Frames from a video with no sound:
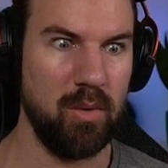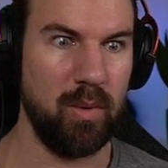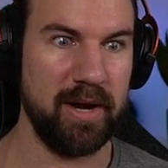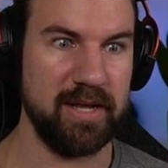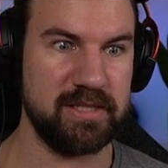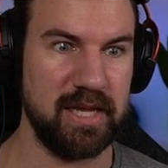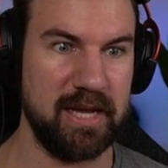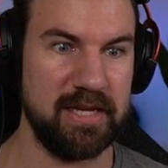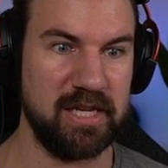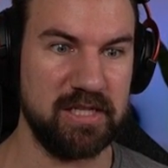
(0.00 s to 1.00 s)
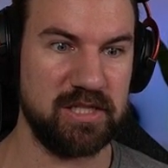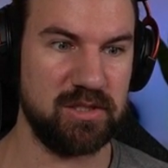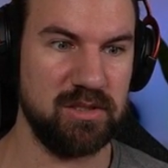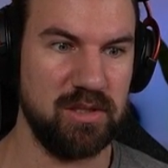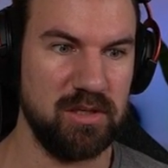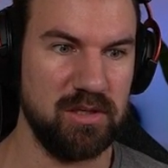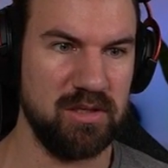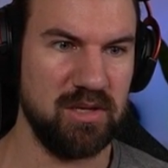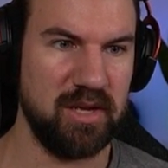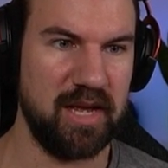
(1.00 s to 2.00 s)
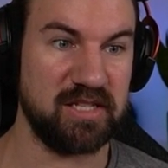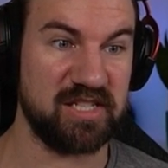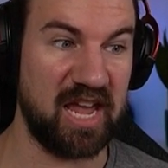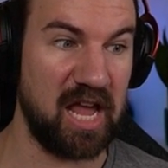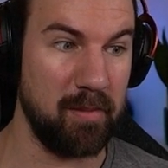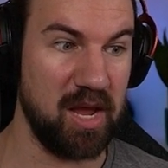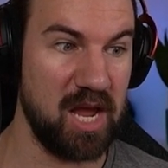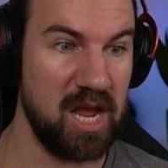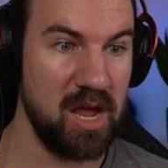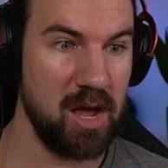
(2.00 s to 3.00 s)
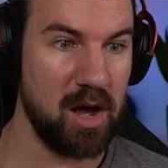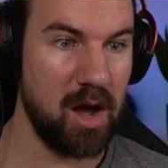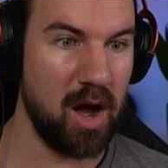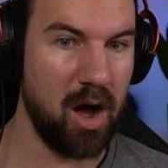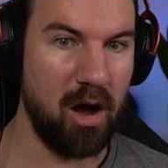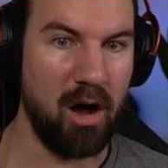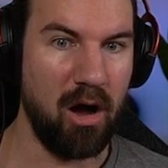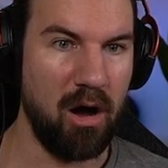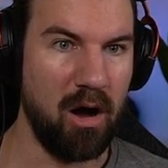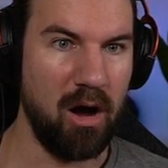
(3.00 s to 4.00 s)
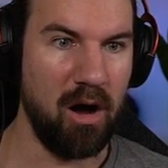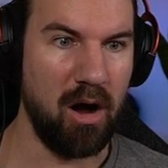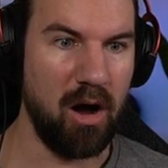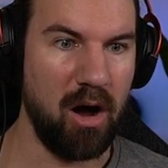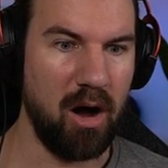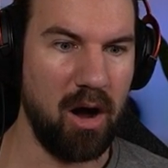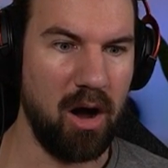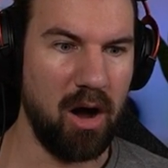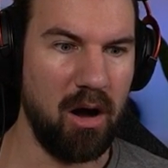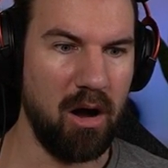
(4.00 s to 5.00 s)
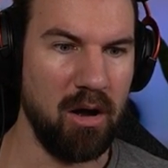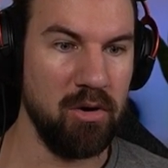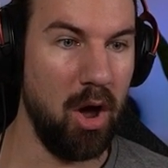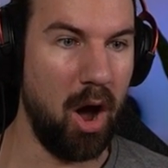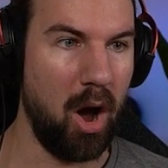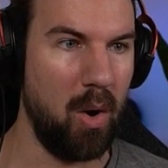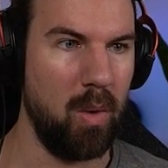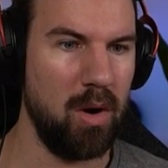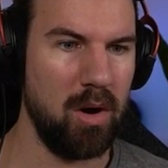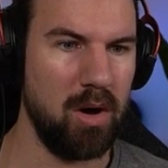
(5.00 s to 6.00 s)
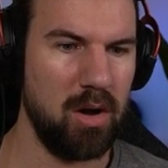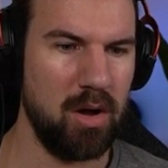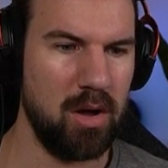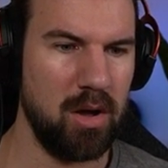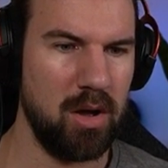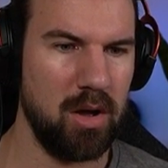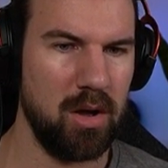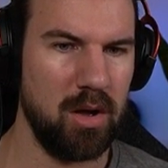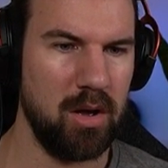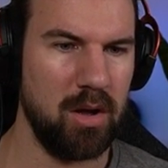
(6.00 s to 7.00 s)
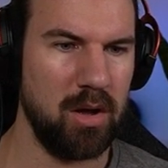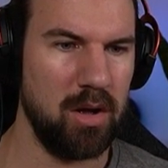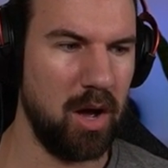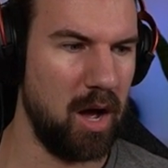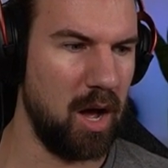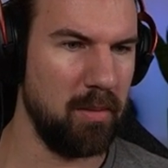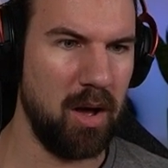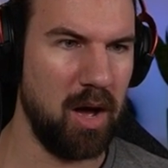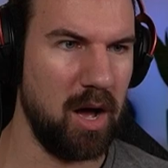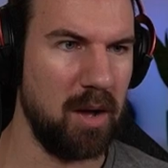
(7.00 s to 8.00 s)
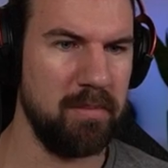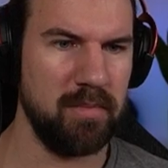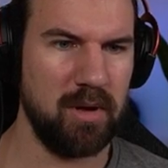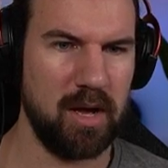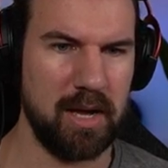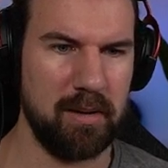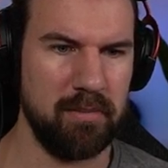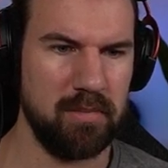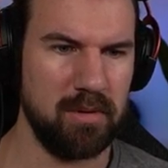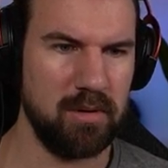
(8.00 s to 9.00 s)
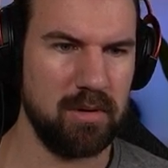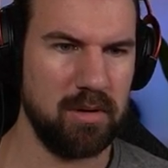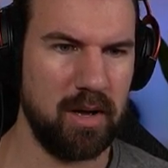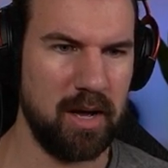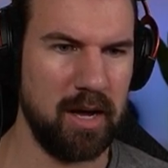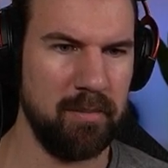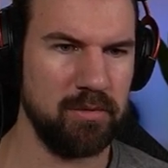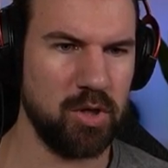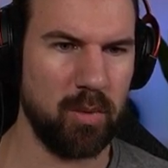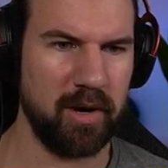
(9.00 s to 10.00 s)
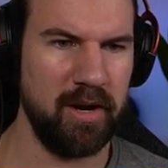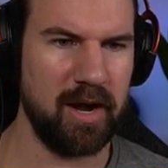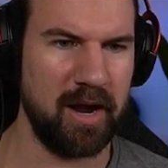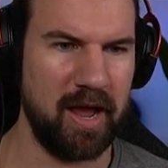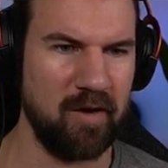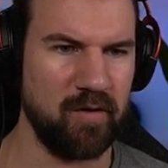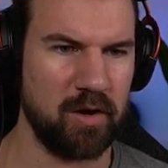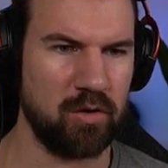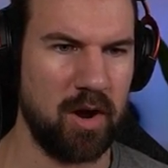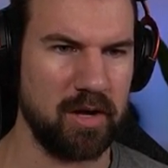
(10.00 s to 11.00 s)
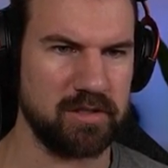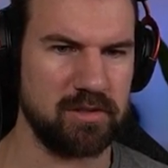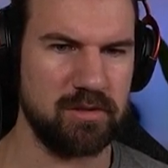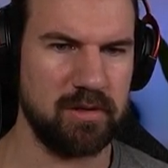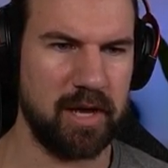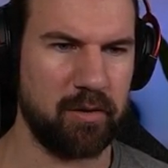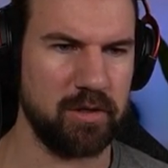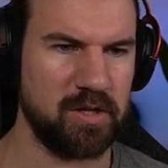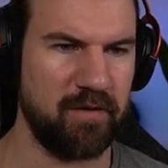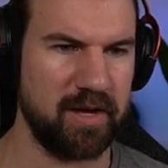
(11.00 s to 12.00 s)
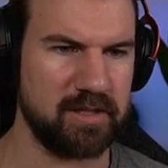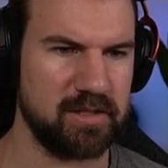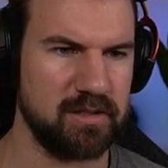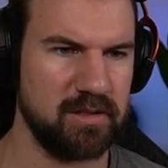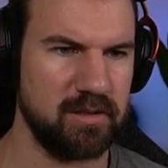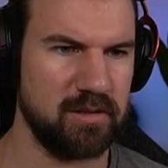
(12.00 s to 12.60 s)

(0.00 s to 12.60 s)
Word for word: What is the? Is this? Is this Amy? She is here. No. Uh, um, um, um. Don't worry, I have a cross, a crucifix.